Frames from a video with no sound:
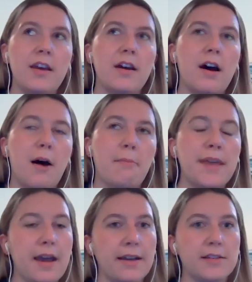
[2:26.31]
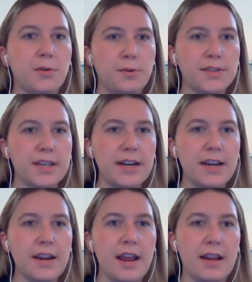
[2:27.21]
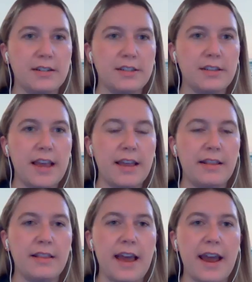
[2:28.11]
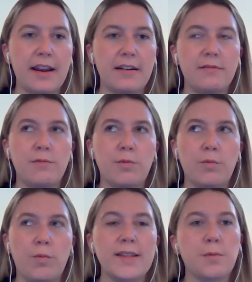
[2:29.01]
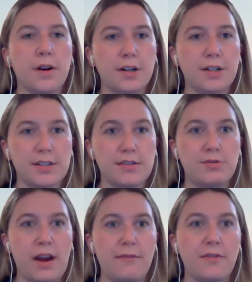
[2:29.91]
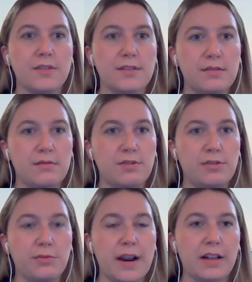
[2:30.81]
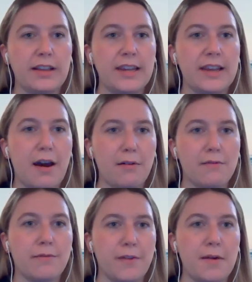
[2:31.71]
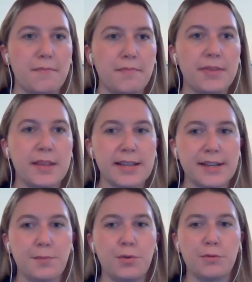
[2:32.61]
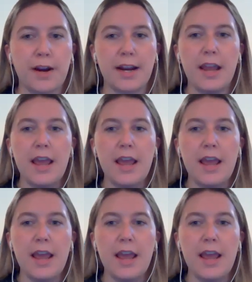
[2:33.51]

that has holes in it. And then that wastewater just travels directly out from the cesspool ring.